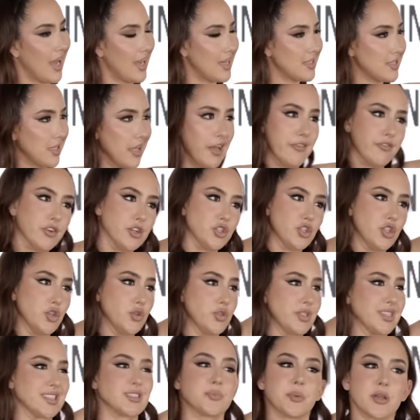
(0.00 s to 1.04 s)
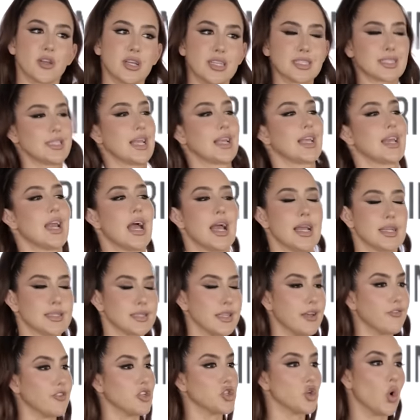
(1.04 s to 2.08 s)
highest leverage, use experience, second
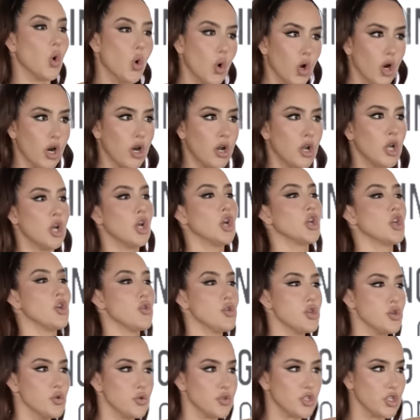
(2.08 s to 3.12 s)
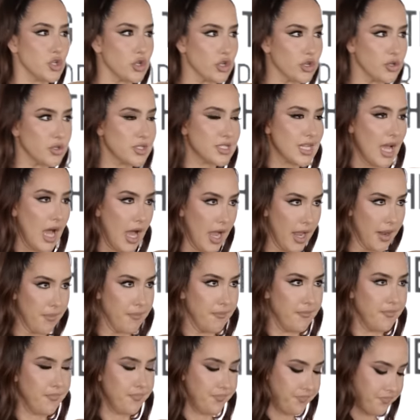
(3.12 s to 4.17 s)
highest leverage, or you use your
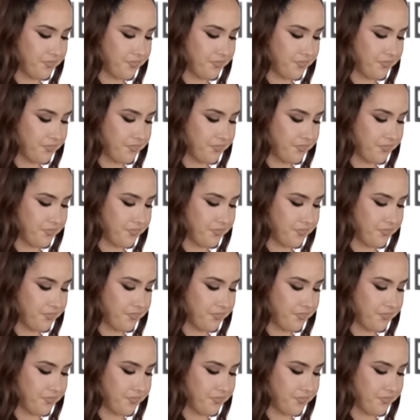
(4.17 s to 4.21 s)
time.